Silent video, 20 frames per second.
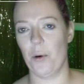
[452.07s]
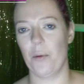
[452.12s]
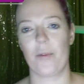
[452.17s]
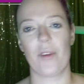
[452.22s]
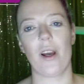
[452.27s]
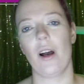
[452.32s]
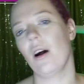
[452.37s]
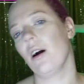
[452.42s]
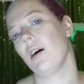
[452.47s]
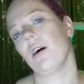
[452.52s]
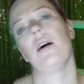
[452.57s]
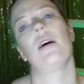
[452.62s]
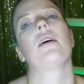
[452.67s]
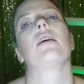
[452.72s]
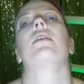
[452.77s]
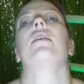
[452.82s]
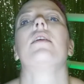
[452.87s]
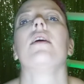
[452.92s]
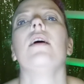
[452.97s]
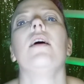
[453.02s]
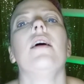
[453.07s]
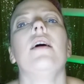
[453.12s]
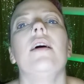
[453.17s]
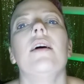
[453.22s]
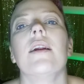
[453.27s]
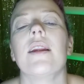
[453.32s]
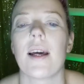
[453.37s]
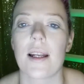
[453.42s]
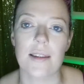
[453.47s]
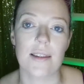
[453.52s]
or oh
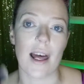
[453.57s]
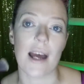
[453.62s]
God,